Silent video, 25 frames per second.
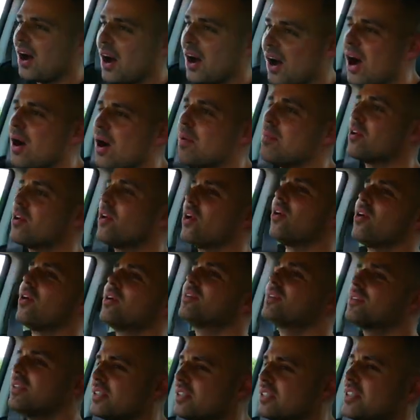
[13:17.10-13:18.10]
I'm
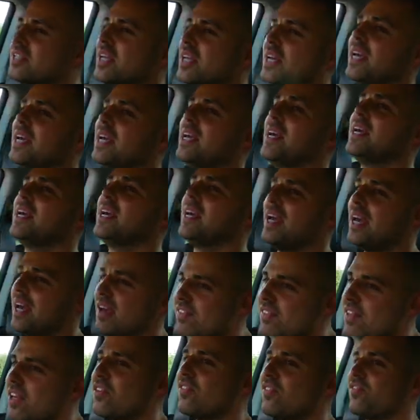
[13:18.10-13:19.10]
curious to see
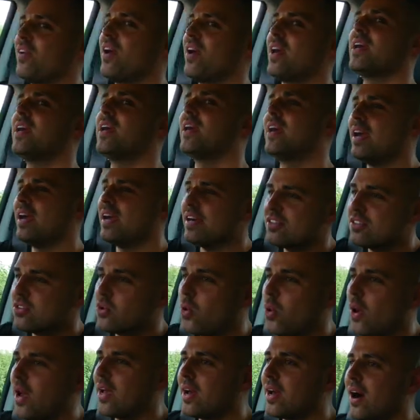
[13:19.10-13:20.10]
if this thing is
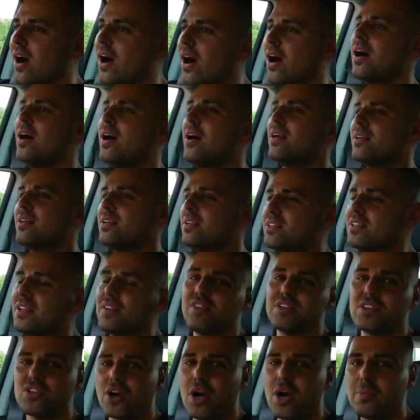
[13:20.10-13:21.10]
quicker than the
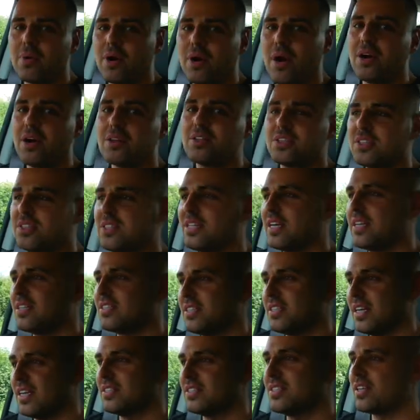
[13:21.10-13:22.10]
Civic Type R to
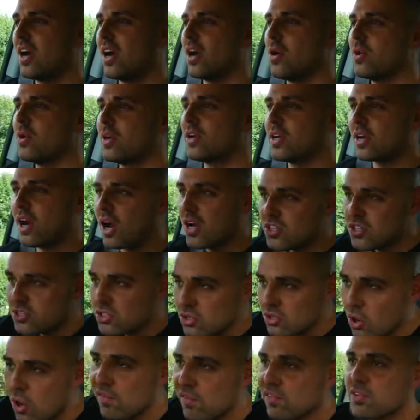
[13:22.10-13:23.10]
60. So we're gonna go
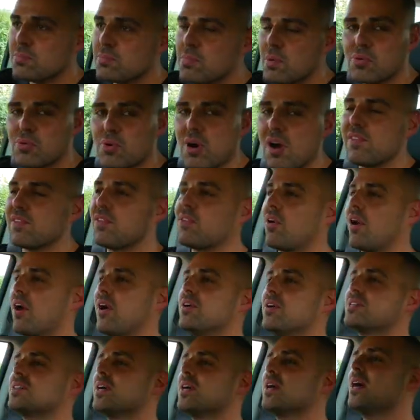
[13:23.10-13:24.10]
off to my private
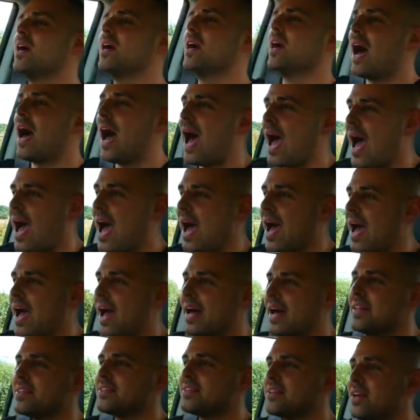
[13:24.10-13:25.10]
roads
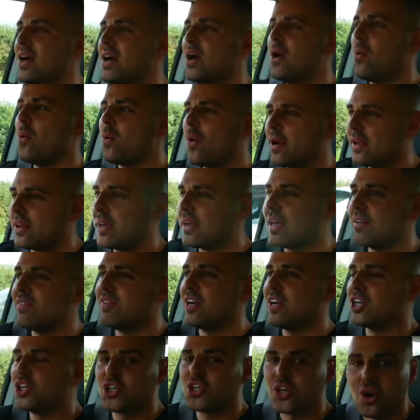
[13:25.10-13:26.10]
and we're gonna give
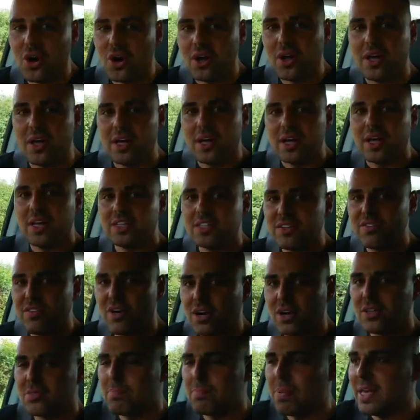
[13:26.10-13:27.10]
it a shot, see if
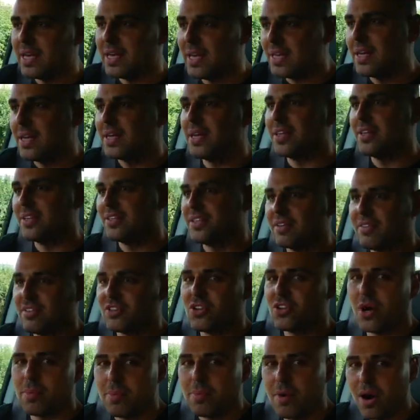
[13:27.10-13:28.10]
I can beat the
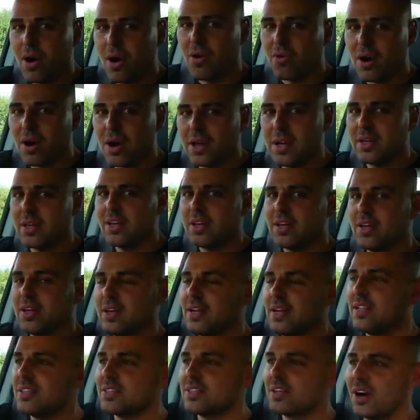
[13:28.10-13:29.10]
Civic Type R, all right?
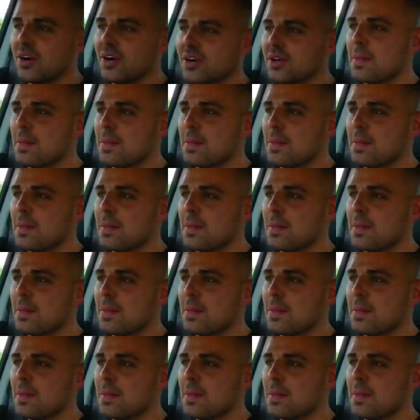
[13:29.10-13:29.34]
Let's go.